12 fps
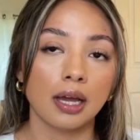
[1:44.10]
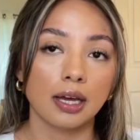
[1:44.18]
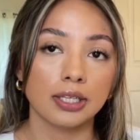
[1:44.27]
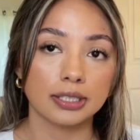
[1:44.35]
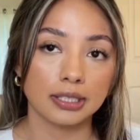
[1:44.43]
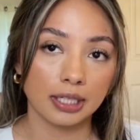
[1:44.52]

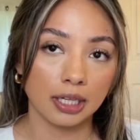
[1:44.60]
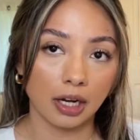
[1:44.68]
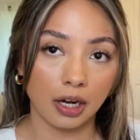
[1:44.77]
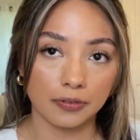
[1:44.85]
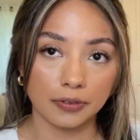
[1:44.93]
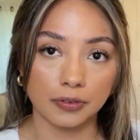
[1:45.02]
study
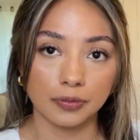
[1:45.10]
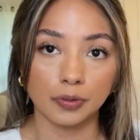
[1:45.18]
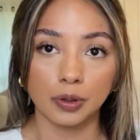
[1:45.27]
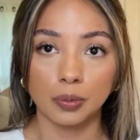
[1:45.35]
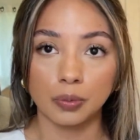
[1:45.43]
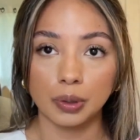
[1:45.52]
off of
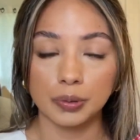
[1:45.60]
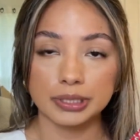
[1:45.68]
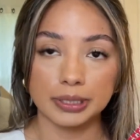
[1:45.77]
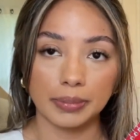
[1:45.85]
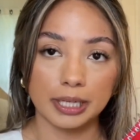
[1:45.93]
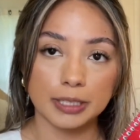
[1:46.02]
what was
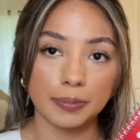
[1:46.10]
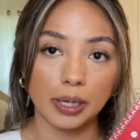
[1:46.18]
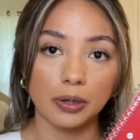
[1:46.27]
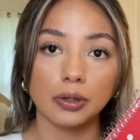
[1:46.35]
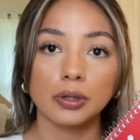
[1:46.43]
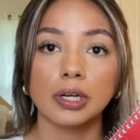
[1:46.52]
in my
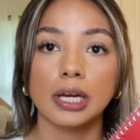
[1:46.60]
spiral.